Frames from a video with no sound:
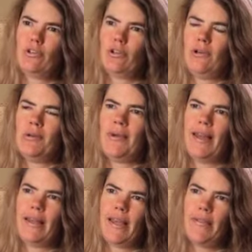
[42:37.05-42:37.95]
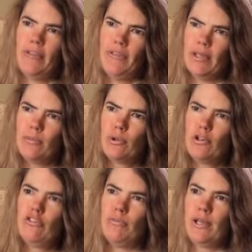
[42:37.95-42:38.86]
were so dramatic, and then the
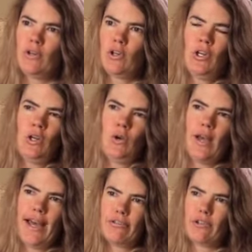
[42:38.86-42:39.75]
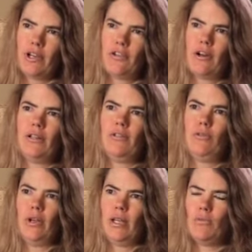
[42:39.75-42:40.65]
improvement after I started
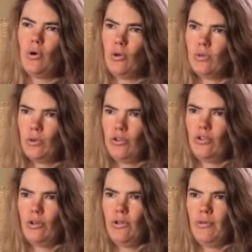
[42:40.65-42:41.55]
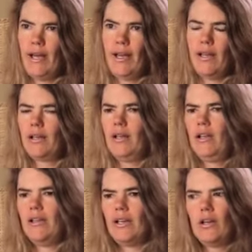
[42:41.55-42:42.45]
avoiding mold was so dramatic,
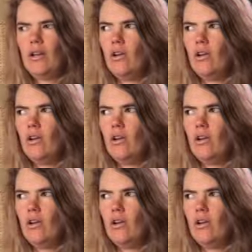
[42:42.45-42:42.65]
like